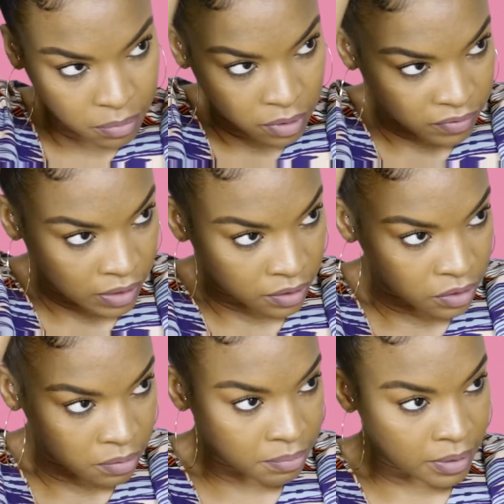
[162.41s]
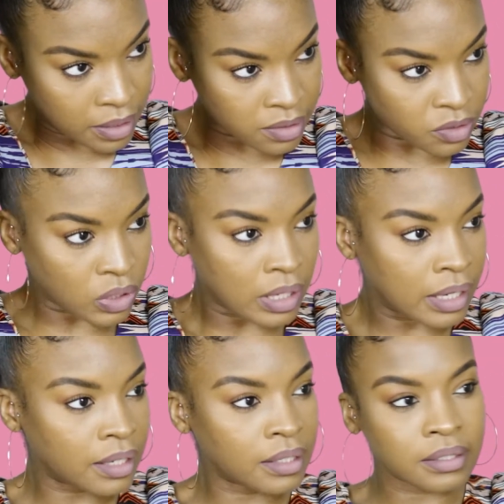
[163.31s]
more volume as it
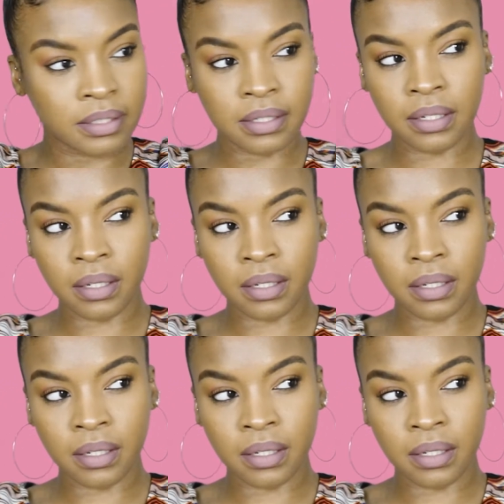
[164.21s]
dries.